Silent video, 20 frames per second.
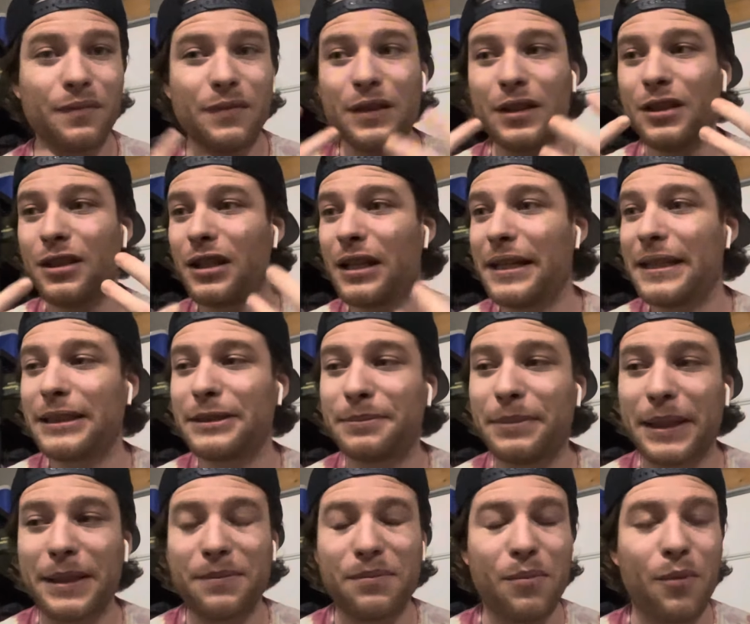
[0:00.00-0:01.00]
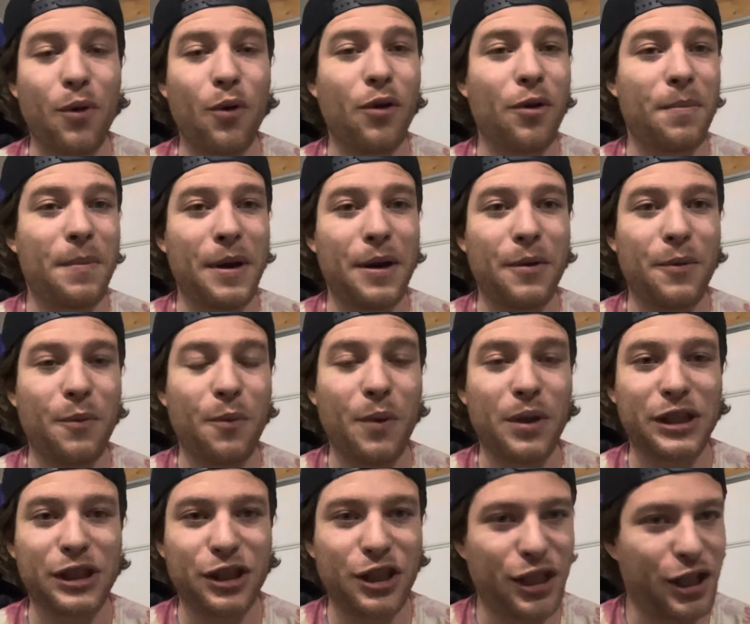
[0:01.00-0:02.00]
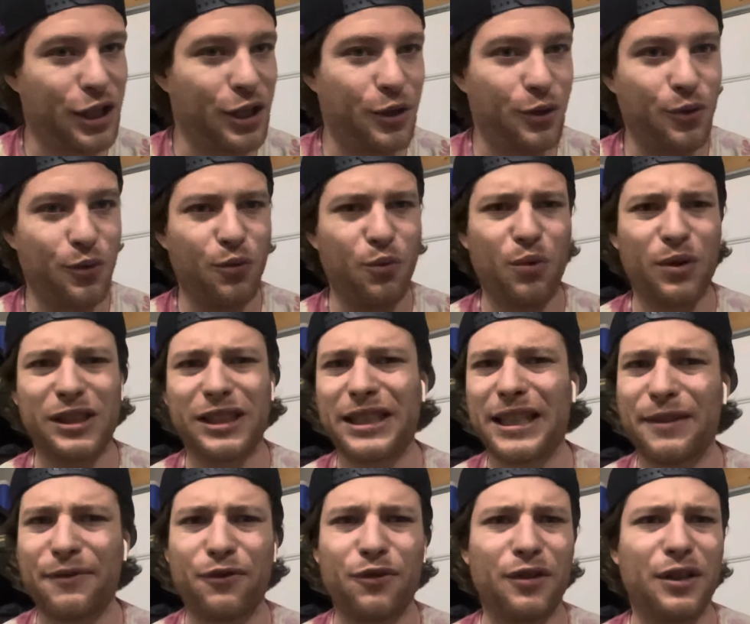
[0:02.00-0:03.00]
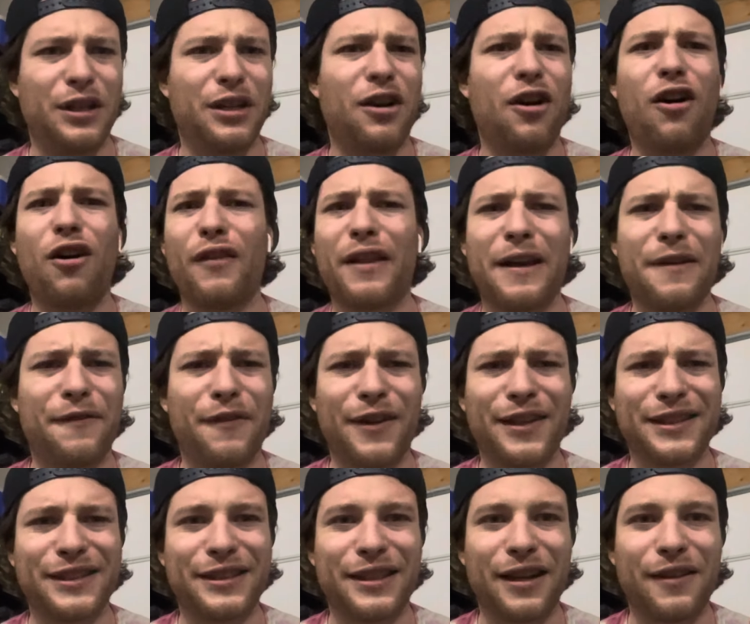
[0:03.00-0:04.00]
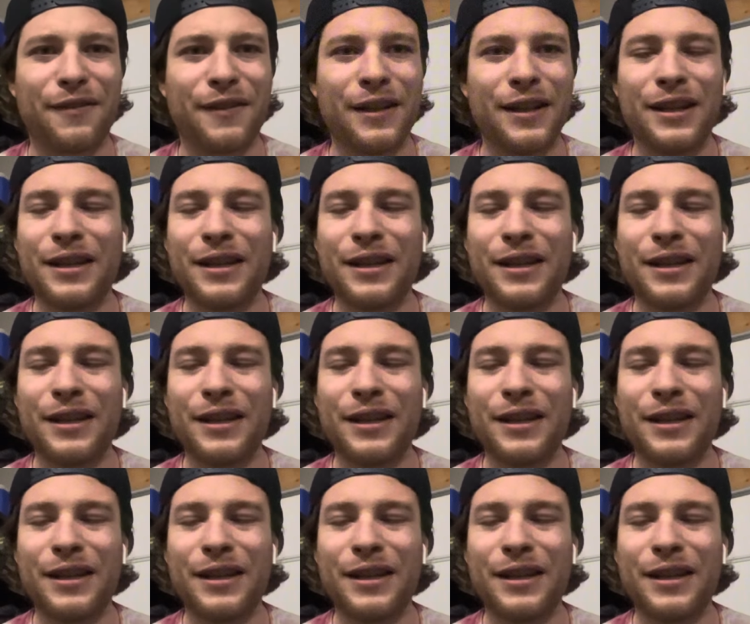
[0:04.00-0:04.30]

I'm gonna explain more about what's new, what's different, all that fun stuff.